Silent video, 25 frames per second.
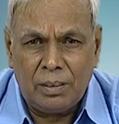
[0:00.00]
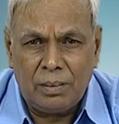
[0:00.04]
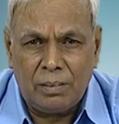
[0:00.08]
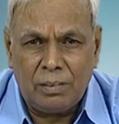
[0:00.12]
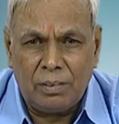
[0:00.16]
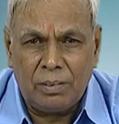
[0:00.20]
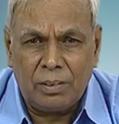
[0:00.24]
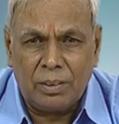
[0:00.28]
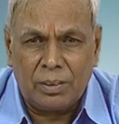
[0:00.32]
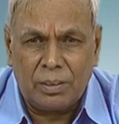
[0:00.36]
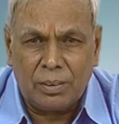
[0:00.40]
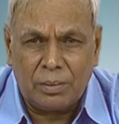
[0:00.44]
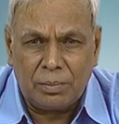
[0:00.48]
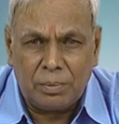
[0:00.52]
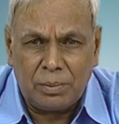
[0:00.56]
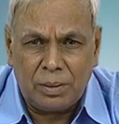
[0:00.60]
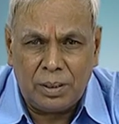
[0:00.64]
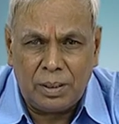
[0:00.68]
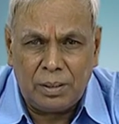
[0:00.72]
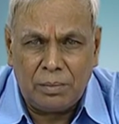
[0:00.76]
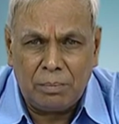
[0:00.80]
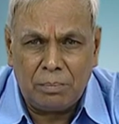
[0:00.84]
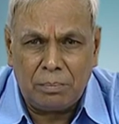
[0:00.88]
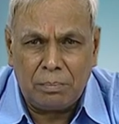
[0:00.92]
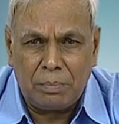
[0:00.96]
lot of the
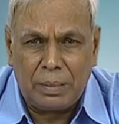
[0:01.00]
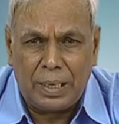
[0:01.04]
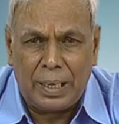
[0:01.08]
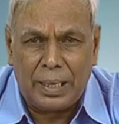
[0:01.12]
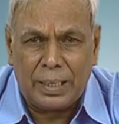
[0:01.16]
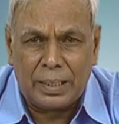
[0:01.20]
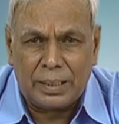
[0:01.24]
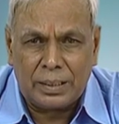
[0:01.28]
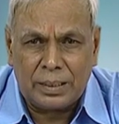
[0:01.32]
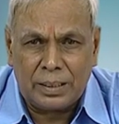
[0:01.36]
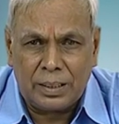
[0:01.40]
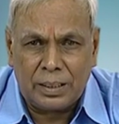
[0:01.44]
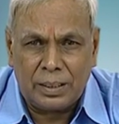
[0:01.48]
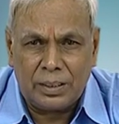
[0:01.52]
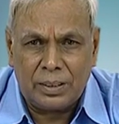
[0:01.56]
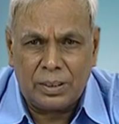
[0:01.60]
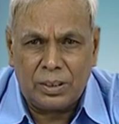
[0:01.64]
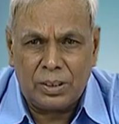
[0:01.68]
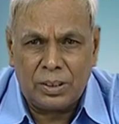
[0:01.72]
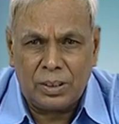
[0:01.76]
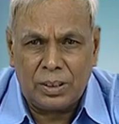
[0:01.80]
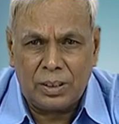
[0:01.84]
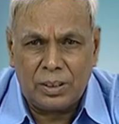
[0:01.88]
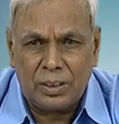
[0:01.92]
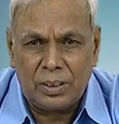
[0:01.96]
impact on the
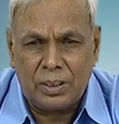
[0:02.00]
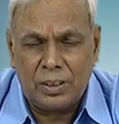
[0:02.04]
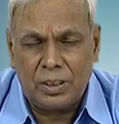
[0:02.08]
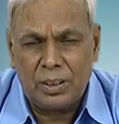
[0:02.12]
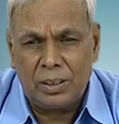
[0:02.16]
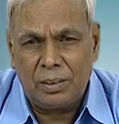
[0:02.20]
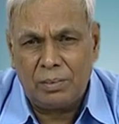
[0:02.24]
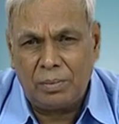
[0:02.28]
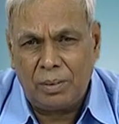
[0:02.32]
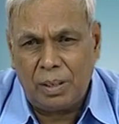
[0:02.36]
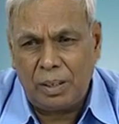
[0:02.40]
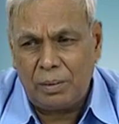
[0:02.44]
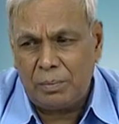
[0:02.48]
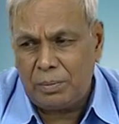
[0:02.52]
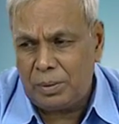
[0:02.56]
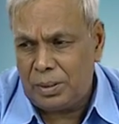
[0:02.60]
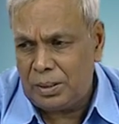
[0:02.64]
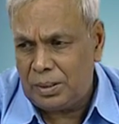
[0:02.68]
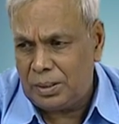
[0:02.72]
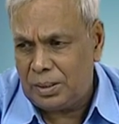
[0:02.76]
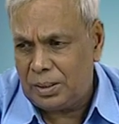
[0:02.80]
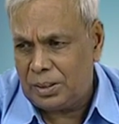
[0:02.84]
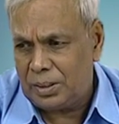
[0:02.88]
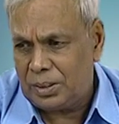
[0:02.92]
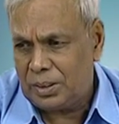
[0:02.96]
synthetic fiber
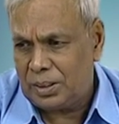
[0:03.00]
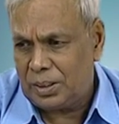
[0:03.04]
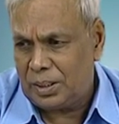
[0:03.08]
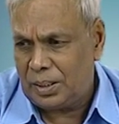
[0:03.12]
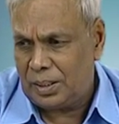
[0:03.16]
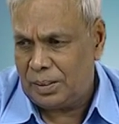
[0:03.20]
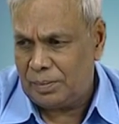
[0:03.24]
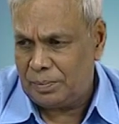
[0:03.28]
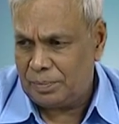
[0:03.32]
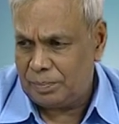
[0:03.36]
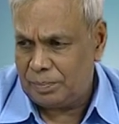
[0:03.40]
industry.